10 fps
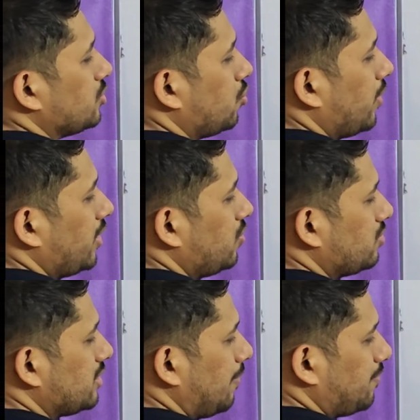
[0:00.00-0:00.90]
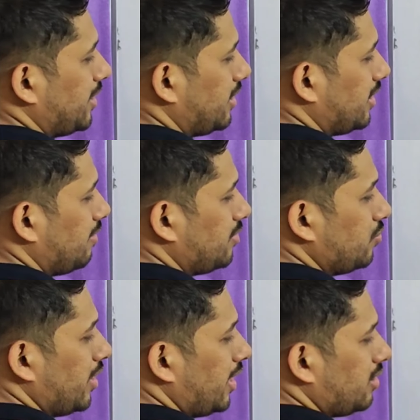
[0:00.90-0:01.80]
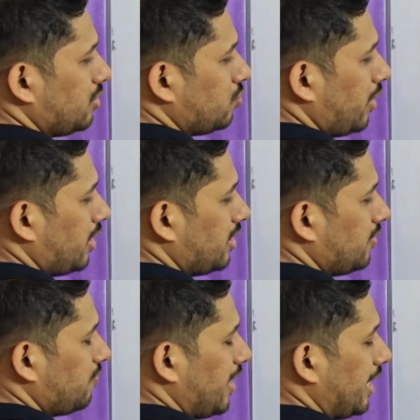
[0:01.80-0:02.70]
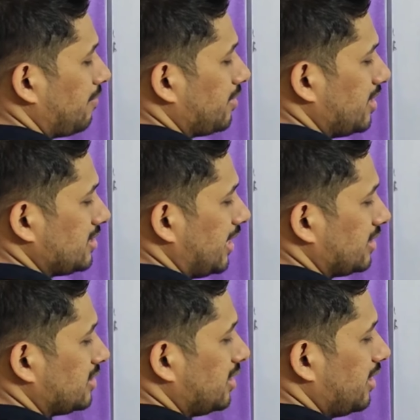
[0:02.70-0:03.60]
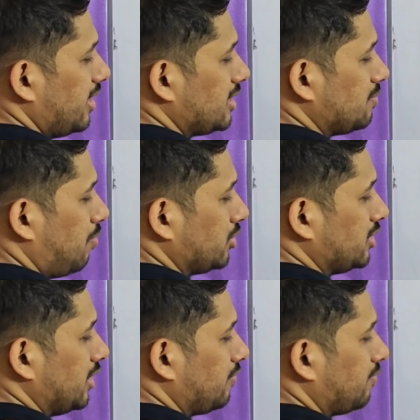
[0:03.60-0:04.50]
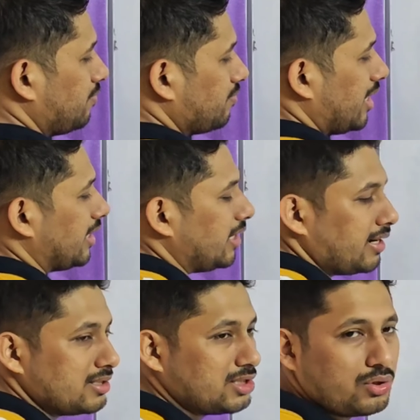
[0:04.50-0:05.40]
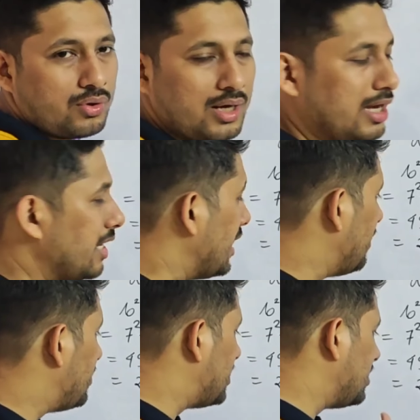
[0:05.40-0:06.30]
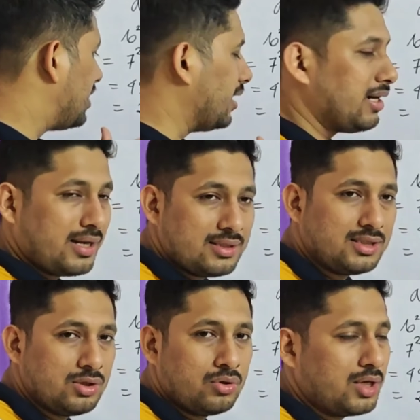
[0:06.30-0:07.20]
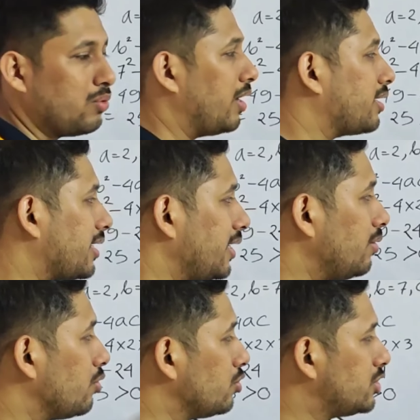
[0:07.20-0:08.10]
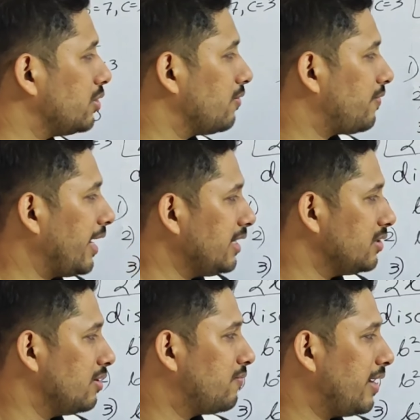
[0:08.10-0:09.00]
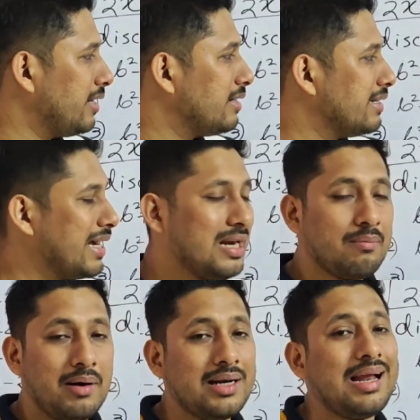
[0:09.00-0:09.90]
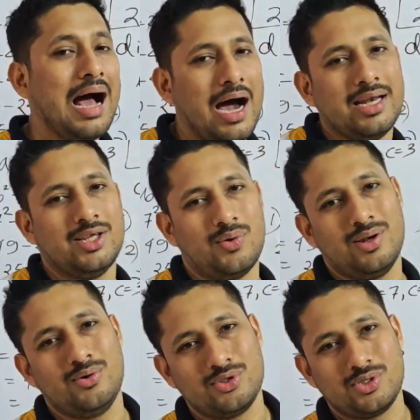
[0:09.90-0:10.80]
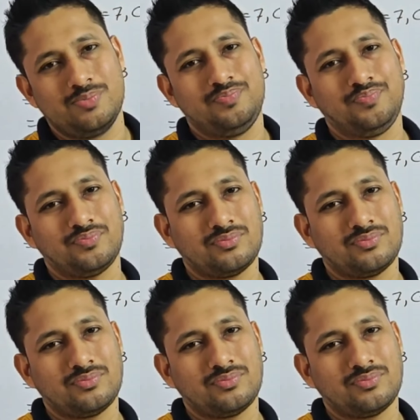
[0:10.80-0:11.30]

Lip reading: So when you subtract them, you get 25. This answer is positive, greater than 0. If this is greater than 0, then what kind of roots you will find? You will find real but unequal roots.